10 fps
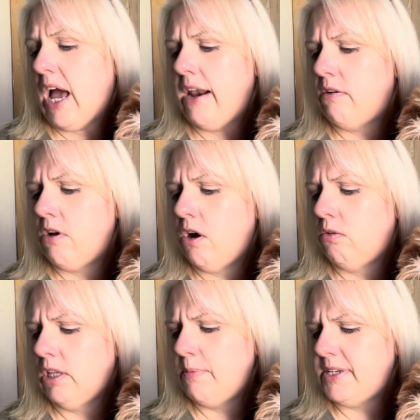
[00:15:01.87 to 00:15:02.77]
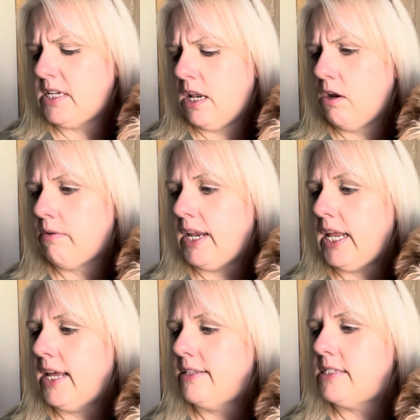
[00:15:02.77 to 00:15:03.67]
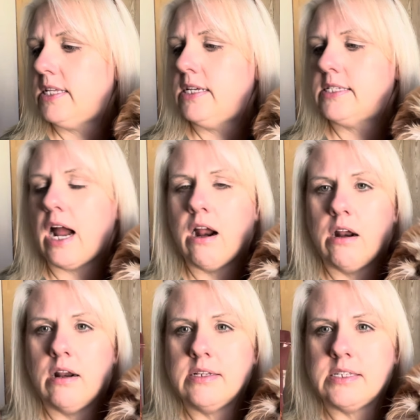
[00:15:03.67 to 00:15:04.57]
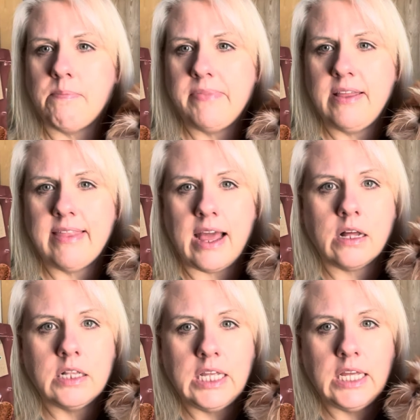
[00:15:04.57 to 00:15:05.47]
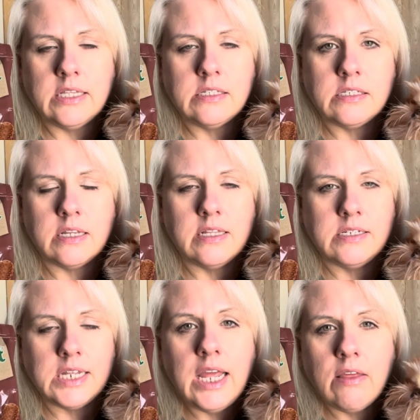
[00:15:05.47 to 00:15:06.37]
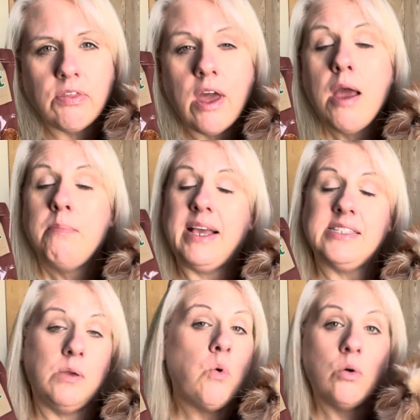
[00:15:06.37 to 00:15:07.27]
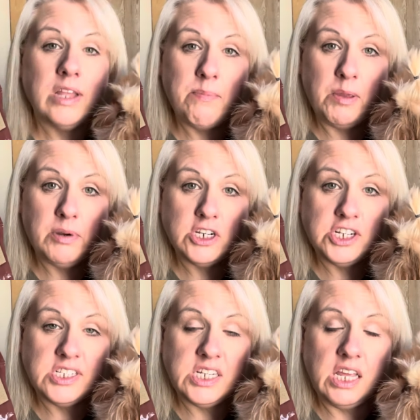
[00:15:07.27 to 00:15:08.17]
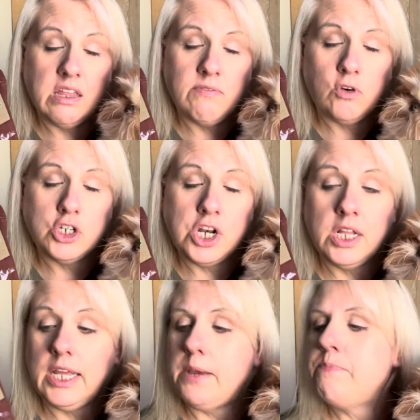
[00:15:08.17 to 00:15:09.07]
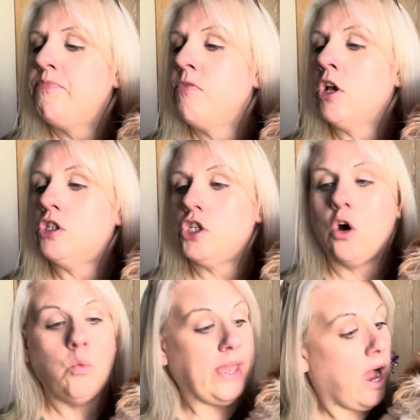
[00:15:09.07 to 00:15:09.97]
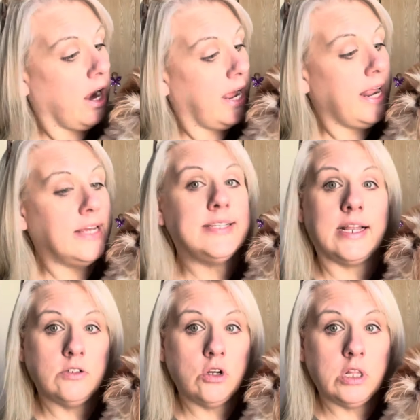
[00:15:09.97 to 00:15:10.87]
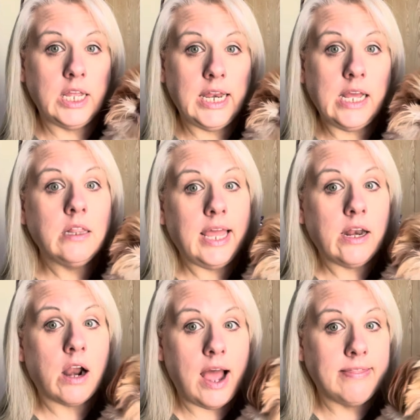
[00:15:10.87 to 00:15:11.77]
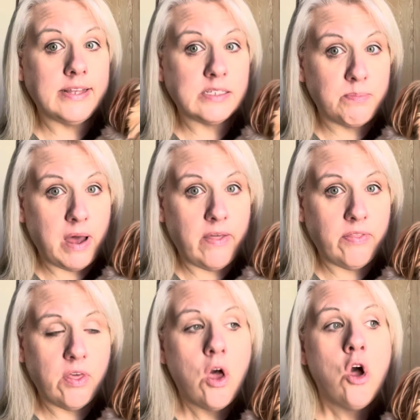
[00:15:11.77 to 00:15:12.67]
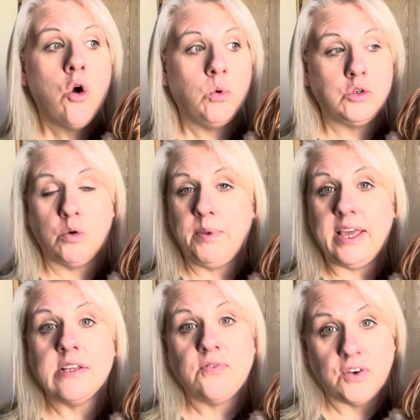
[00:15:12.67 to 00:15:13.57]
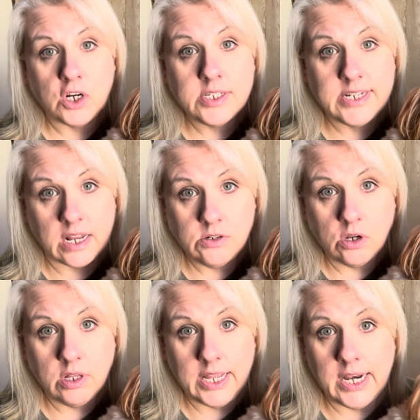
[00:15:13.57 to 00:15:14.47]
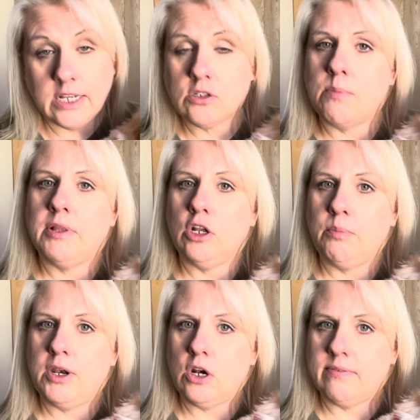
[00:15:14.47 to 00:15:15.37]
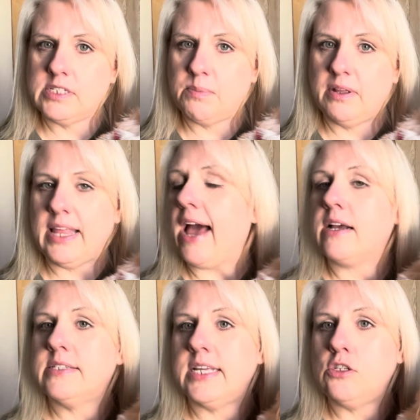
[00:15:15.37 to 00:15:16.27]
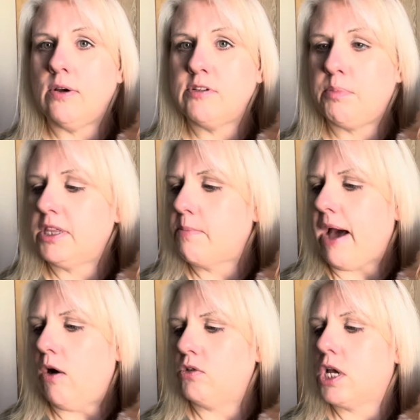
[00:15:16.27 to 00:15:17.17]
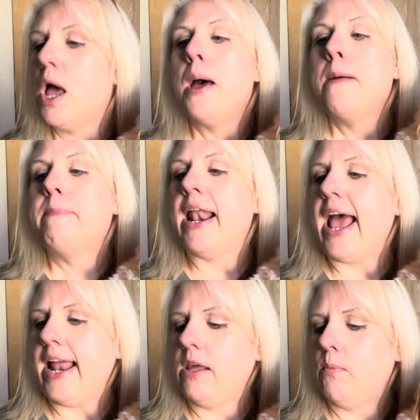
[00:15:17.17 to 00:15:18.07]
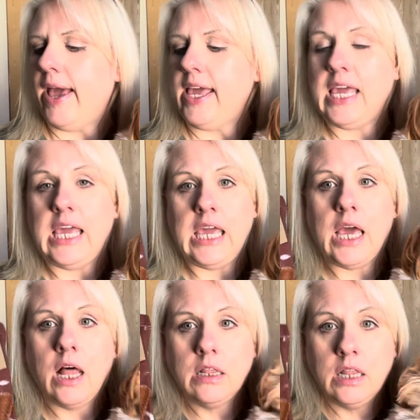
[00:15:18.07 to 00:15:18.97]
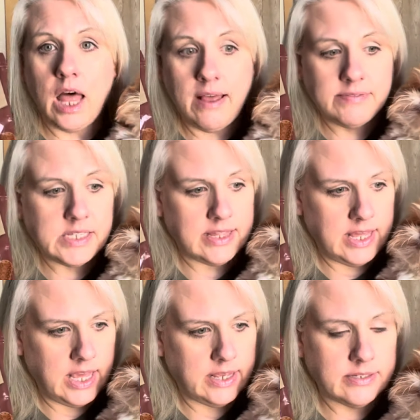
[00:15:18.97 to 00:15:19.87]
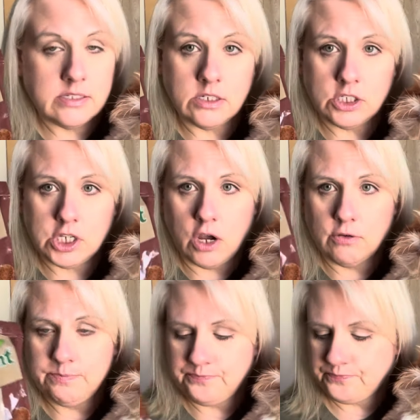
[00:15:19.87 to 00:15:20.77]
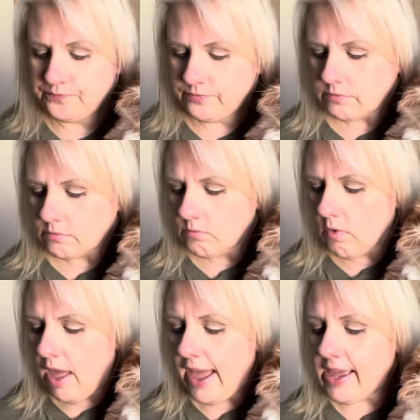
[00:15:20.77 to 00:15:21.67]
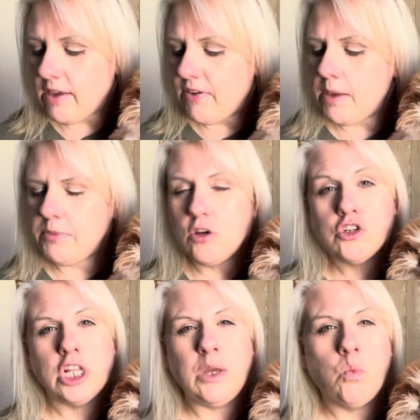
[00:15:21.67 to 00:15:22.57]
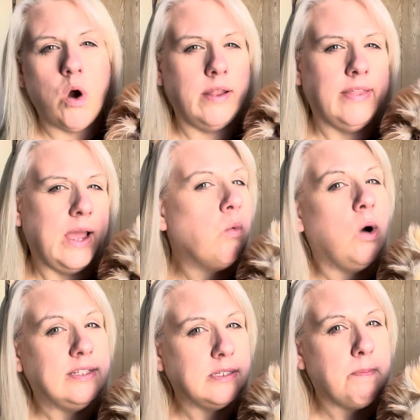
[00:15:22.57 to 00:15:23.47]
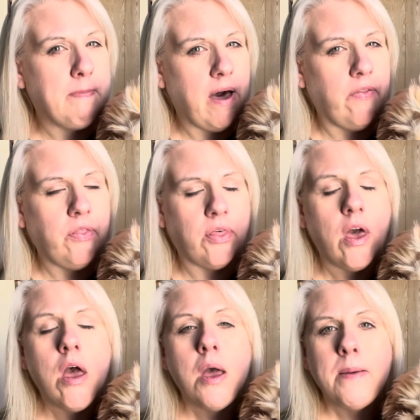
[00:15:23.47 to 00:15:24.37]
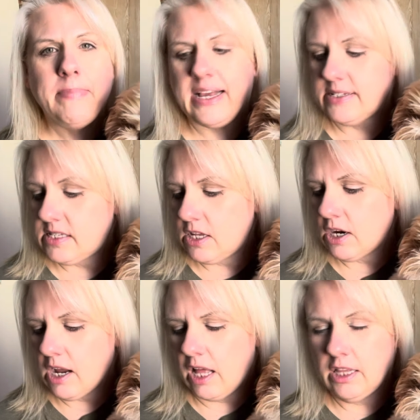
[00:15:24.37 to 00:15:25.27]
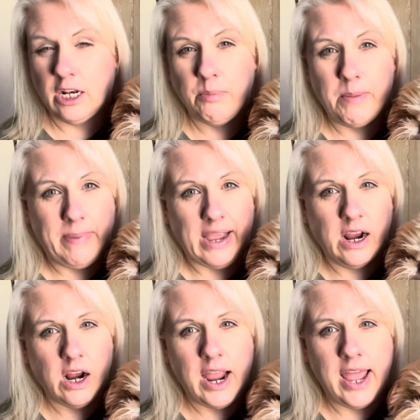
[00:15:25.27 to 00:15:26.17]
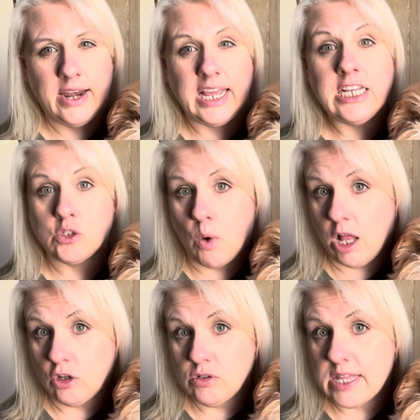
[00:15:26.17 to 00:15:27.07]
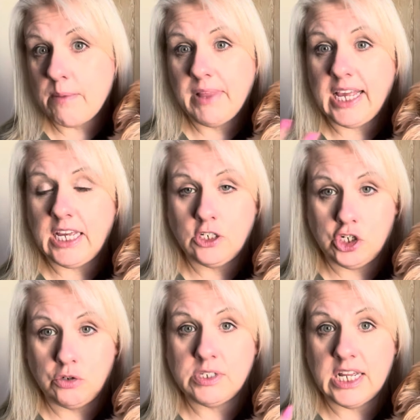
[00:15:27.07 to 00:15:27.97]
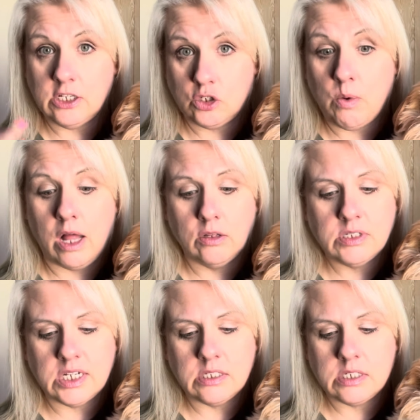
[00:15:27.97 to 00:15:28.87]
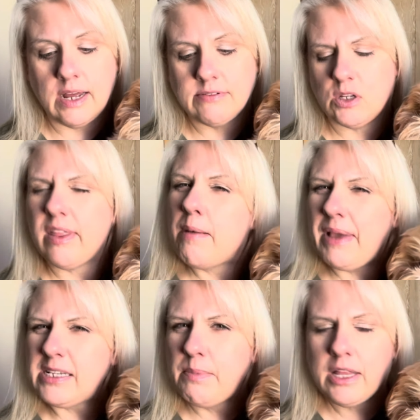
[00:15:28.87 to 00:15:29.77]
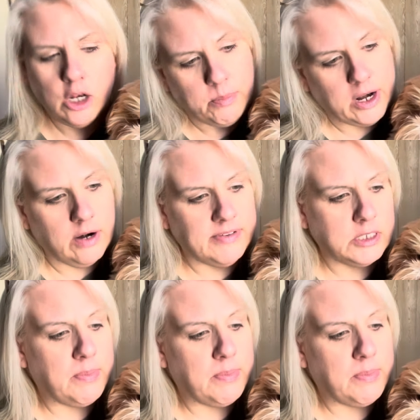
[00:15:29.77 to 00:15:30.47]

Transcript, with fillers: I don't know, limited ingredients. These are something that cleans the teeth because he won't let me brush his teeth, unfortunately. So we are getting a dental cleaning later on this month, which will be his first dental cleaning. So I'm a little bit nervous about that because they do have to put them out. But anyway, he loves these. So I give him usually one like once a month because they're a little bit bigger and he swallows them. Like he chews it and swallows it and stuff. So that makes me a little bit nervous.